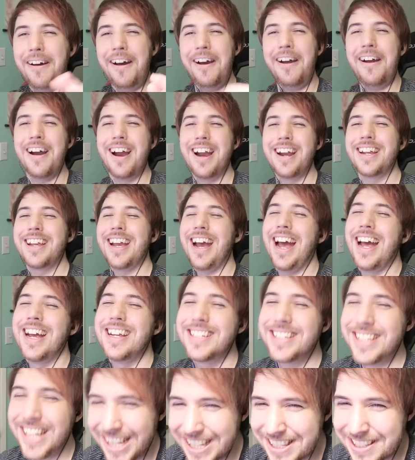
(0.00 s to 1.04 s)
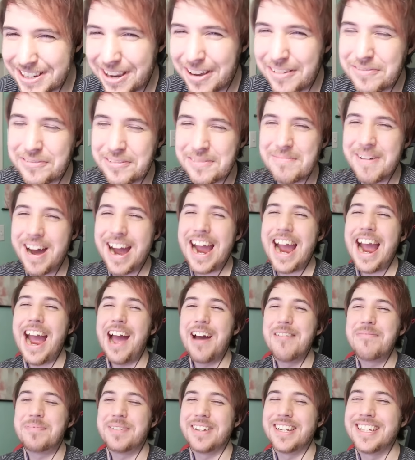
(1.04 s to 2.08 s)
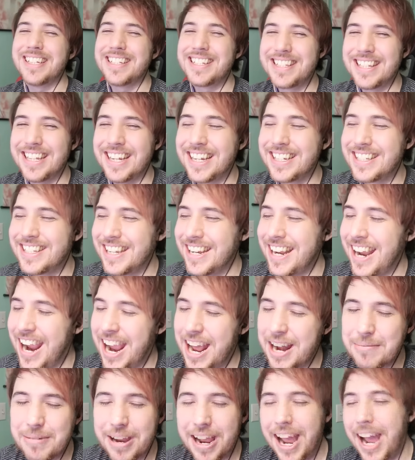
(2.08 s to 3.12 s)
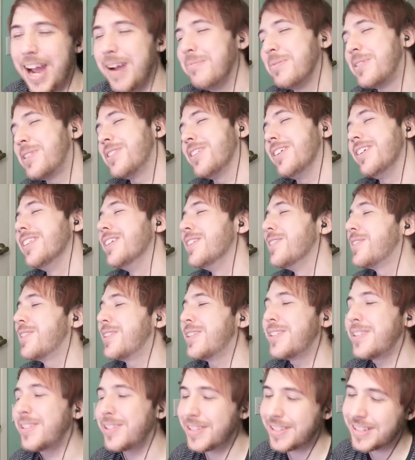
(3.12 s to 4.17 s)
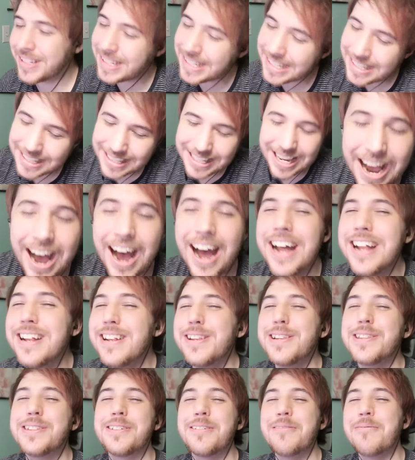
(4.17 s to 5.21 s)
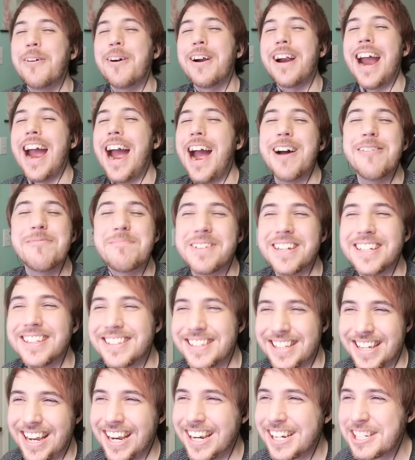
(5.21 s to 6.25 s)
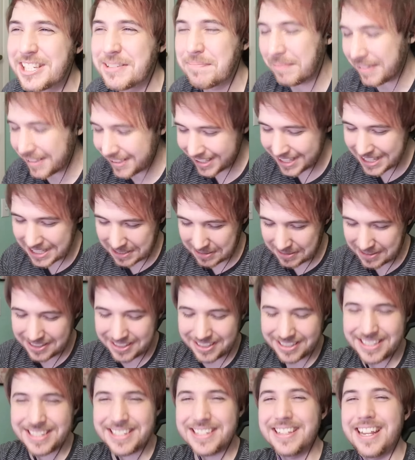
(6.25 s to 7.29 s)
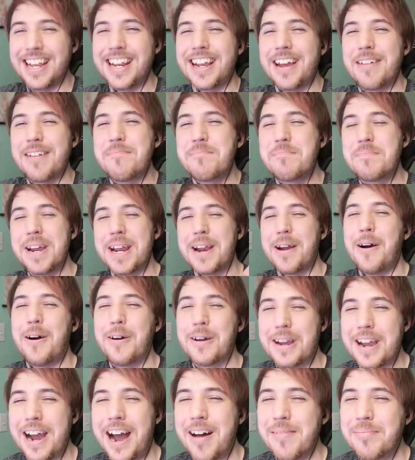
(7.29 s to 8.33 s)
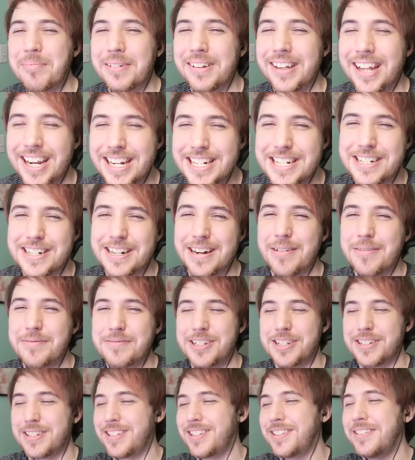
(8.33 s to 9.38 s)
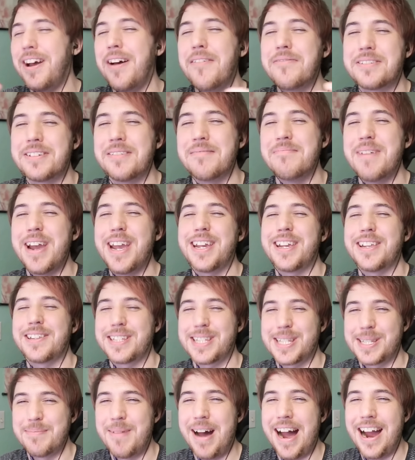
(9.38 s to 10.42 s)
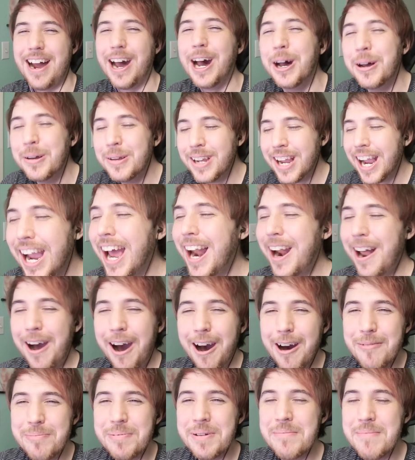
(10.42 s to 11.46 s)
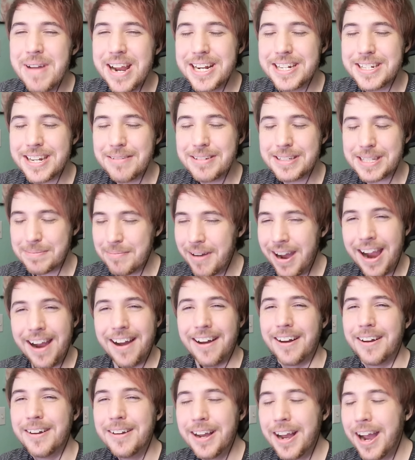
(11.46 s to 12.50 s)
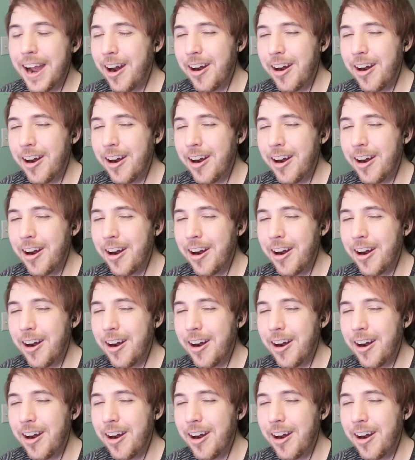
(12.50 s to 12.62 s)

Alright guys, that's all for my happiest things in anime. I'm sure there's tons of more happy things, but this was just like a big old compilation of just stuff to make you smile. And I hope it made you smile.